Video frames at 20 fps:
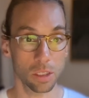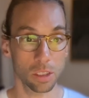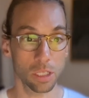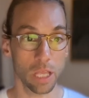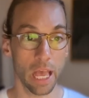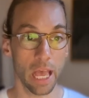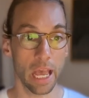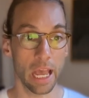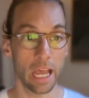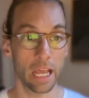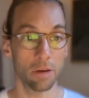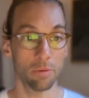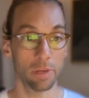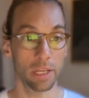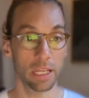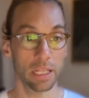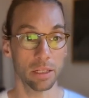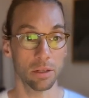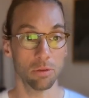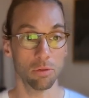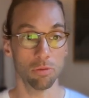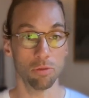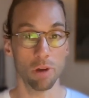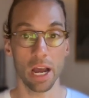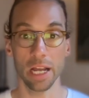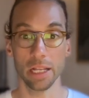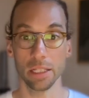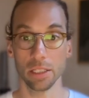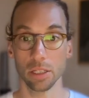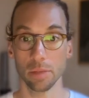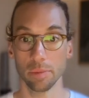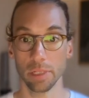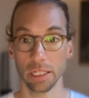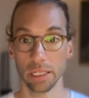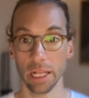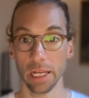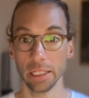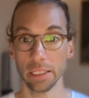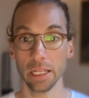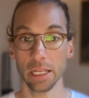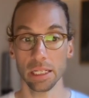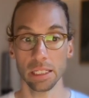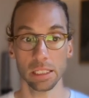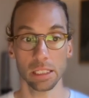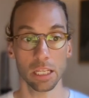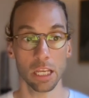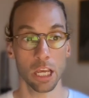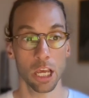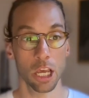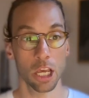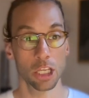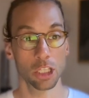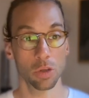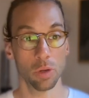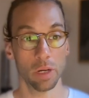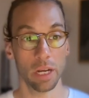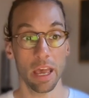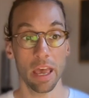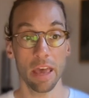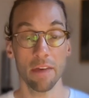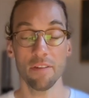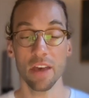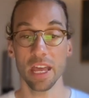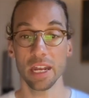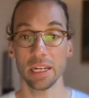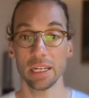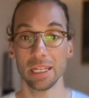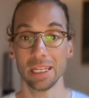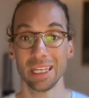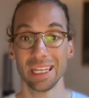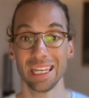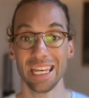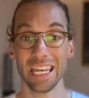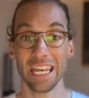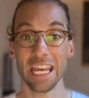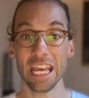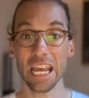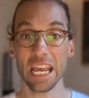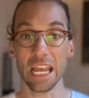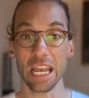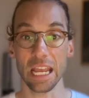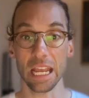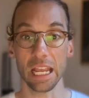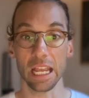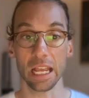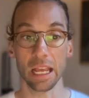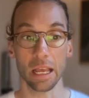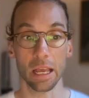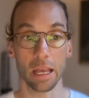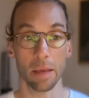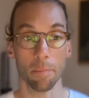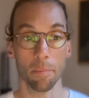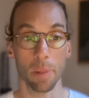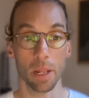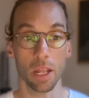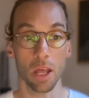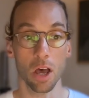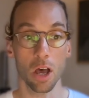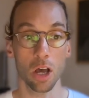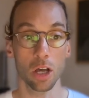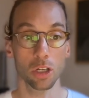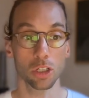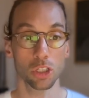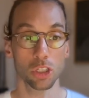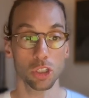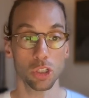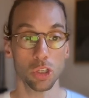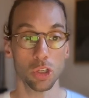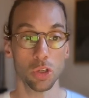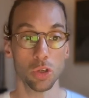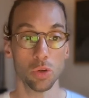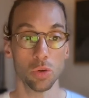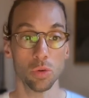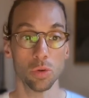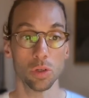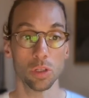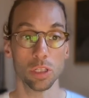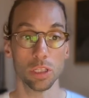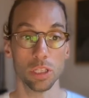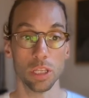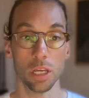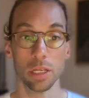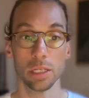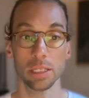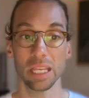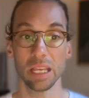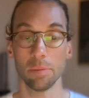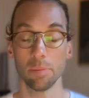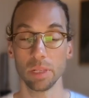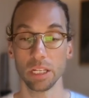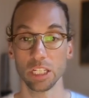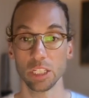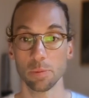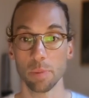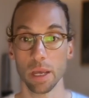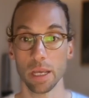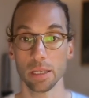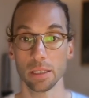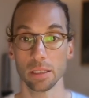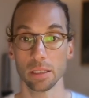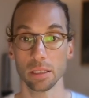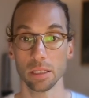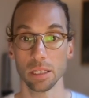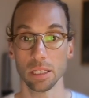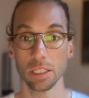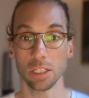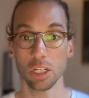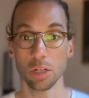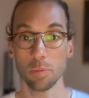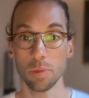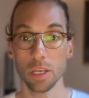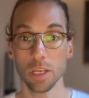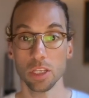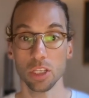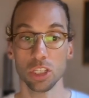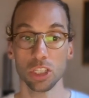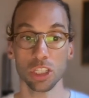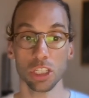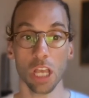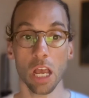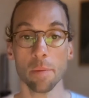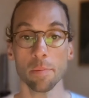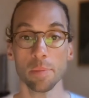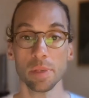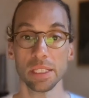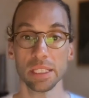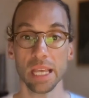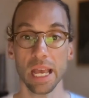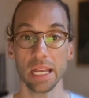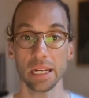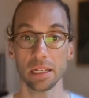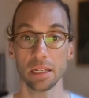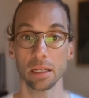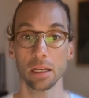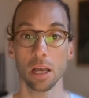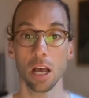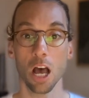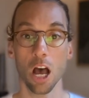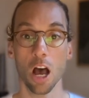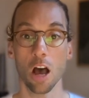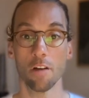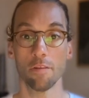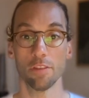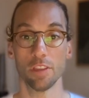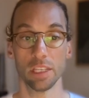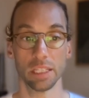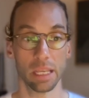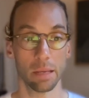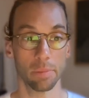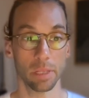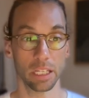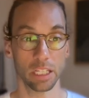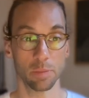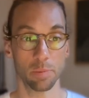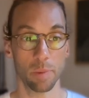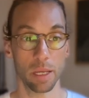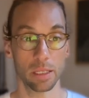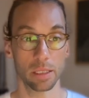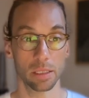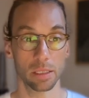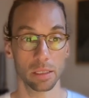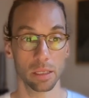And we can write something like this. So an event E belongs to the sampling space. It's going to be a subset of the sampling space.